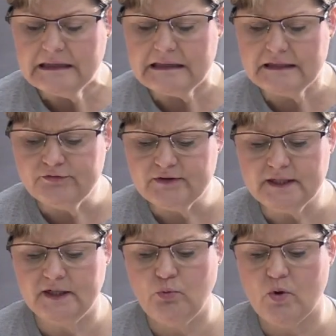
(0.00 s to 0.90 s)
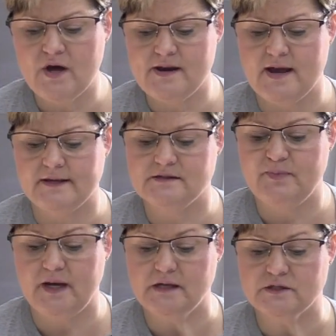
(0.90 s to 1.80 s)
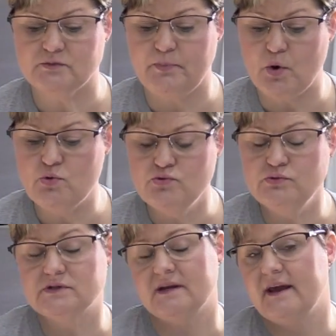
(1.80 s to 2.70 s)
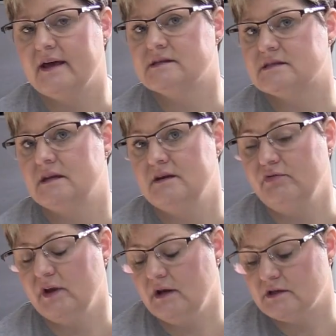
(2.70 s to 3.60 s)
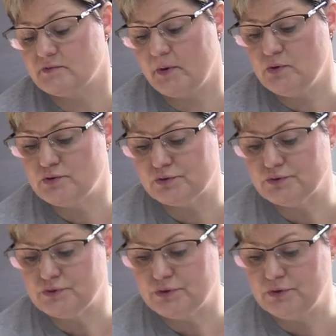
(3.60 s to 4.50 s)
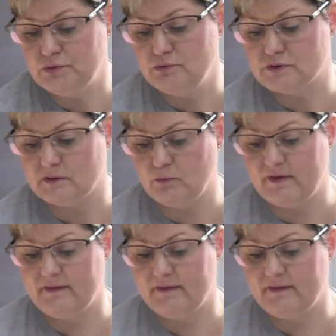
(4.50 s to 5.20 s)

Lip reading: If anyone has been exposed and had a significant exposure to someone